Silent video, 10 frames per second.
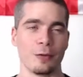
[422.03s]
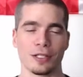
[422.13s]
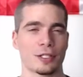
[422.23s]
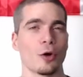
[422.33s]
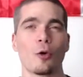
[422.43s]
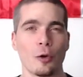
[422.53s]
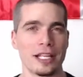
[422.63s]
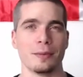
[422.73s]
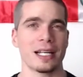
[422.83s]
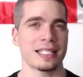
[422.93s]
was so
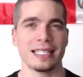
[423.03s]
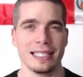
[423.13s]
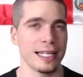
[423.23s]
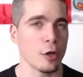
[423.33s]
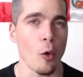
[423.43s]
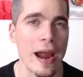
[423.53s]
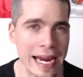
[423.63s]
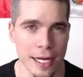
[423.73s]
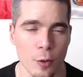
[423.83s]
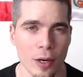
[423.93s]
crazy because I didn't know
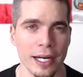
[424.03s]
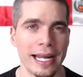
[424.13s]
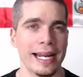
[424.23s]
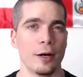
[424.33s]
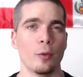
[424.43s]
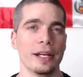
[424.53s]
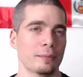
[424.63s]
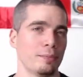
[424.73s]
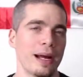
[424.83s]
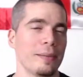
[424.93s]
anyone, and I
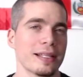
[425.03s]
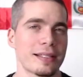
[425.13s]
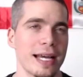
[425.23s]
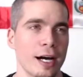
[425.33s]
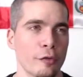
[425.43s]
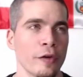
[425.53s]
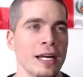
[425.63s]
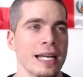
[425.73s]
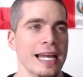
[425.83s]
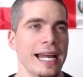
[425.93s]
went by myself,
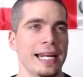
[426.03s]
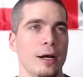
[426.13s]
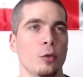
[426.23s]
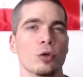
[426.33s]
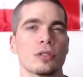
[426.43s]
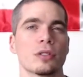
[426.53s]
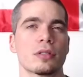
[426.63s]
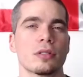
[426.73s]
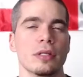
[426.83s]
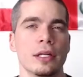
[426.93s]
and I
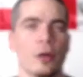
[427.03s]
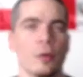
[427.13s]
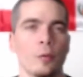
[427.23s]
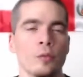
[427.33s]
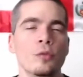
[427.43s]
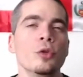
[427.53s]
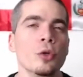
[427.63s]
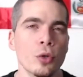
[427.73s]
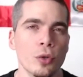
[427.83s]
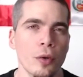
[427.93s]
was
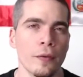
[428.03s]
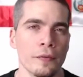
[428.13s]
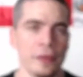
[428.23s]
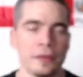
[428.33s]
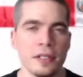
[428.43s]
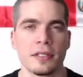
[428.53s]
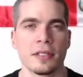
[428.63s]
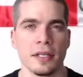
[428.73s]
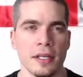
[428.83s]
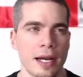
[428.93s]
new in this
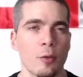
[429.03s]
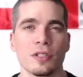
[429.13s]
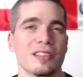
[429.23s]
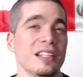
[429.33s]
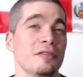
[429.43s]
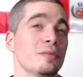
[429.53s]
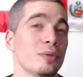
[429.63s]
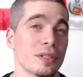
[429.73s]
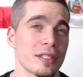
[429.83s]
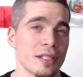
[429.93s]
city. I was living in
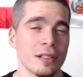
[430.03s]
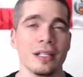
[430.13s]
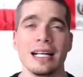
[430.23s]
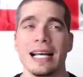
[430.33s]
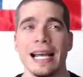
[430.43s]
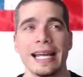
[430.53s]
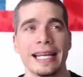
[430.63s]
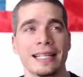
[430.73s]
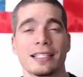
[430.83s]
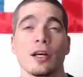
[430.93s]
Brazil,
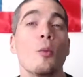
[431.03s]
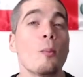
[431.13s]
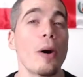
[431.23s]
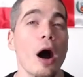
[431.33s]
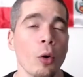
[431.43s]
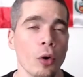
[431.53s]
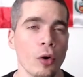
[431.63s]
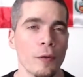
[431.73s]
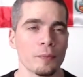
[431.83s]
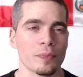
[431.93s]
in São
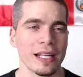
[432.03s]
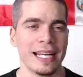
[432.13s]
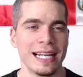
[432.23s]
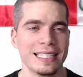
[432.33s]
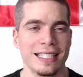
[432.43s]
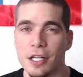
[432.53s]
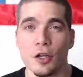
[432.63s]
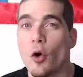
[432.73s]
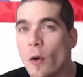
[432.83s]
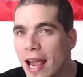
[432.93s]
Paulo. And I didn't
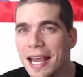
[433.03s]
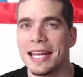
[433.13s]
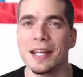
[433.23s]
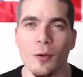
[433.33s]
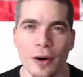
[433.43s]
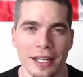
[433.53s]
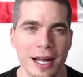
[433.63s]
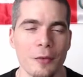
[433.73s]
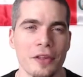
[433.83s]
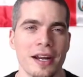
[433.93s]
know anyone
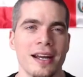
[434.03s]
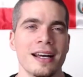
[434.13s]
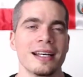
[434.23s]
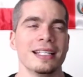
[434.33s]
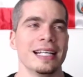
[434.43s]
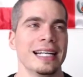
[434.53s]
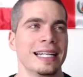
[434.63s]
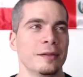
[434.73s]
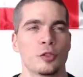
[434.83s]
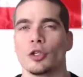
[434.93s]
out there
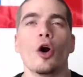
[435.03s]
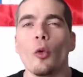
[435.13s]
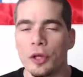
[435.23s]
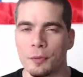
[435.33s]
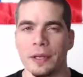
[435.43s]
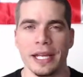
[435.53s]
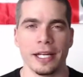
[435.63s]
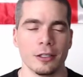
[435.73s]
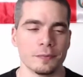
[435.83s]
and to go with me,